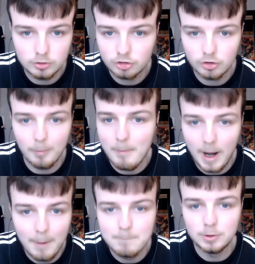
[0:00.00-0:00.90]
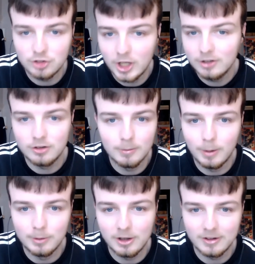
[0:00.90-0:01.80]
Just a man possessed at the
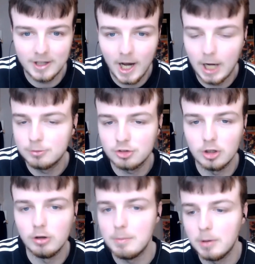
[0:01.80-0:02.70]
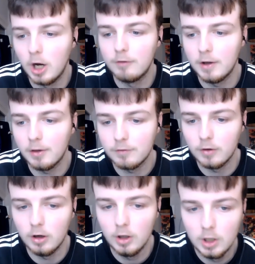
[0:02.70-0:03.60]
moment, isn't he? Absolutely perfect
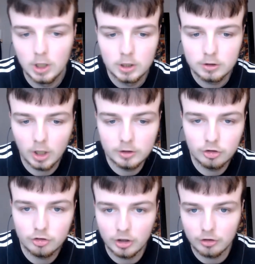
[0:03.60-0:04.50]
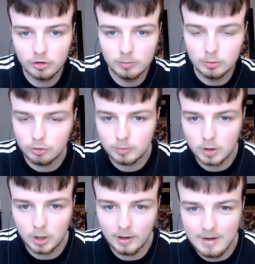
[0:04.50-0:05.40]
for Dyche's system. Was
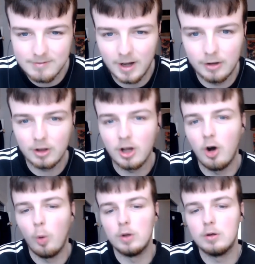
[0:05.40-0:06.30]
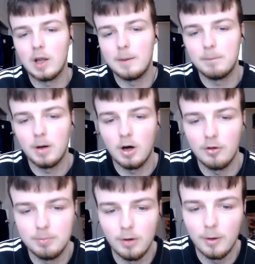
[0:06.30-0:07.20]
kind of left out in the cold under
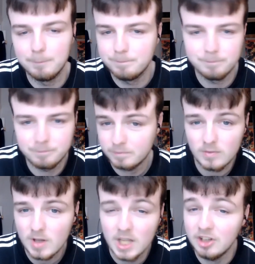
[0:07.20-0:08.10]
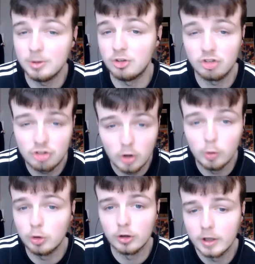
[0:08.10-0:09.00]
Lampard, but he's been
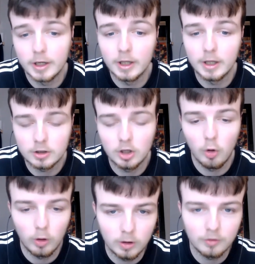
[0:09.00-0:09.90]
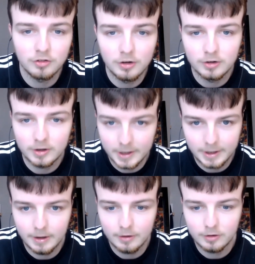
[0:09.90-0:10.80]
so good lately. A goal and an assist
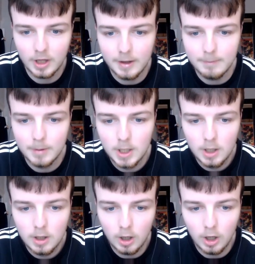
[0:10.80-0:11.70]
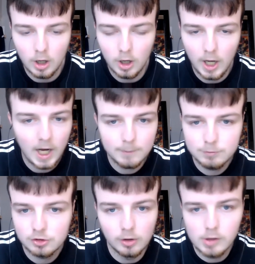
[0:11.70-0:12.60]
again in this game.
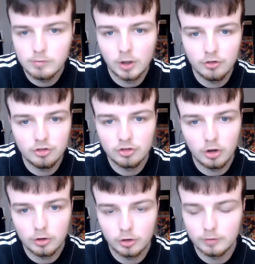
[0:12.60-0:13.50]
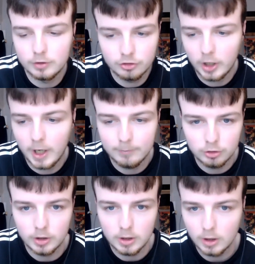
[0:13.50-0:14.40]
Absolutely runs his socks off. He's
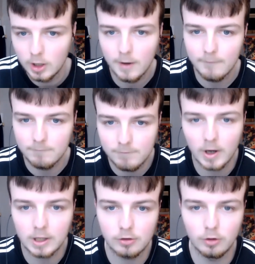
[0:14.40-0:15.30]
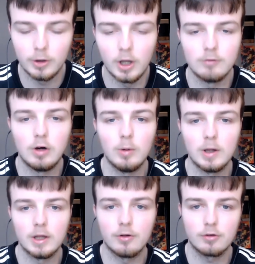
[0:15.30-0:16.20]
absolutely vital in that role.
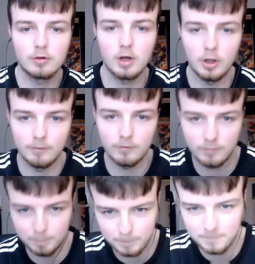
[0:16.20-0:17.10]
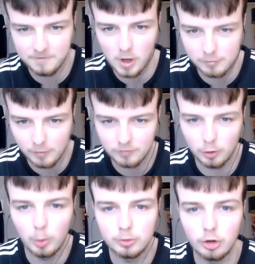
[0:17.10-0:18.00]
He is kind of further
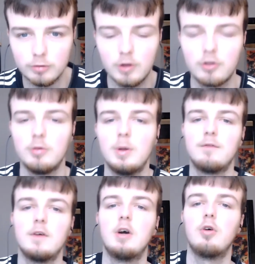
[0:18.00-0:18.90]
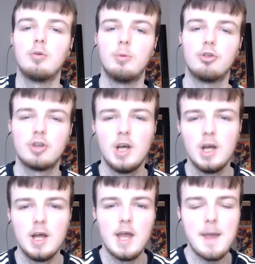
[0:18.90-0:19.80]
forward than the rest of the midfield, almost
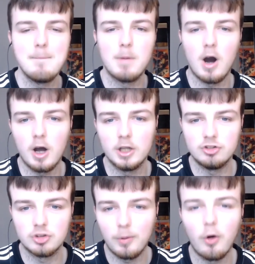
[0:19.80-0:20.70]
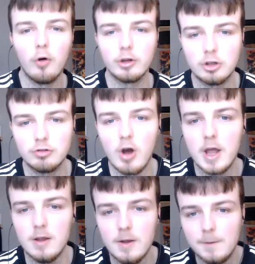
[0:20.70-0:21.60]
in behind supporting
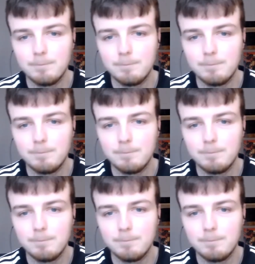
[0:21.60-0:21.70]
Gray.